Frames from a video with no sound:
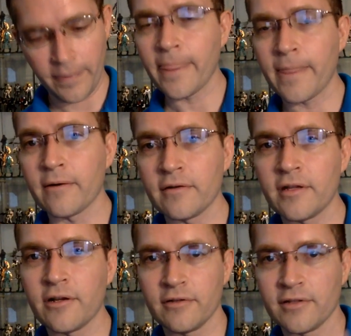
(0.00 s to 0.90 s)
They're
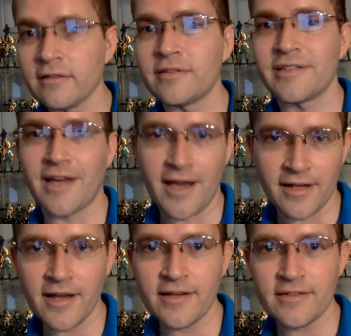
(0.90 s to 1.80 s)
a little
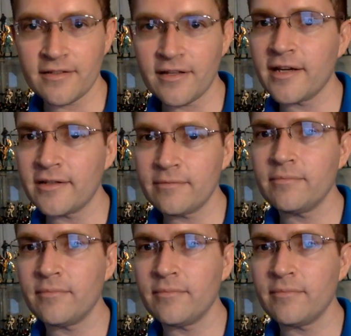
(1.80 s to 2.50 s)
stylized like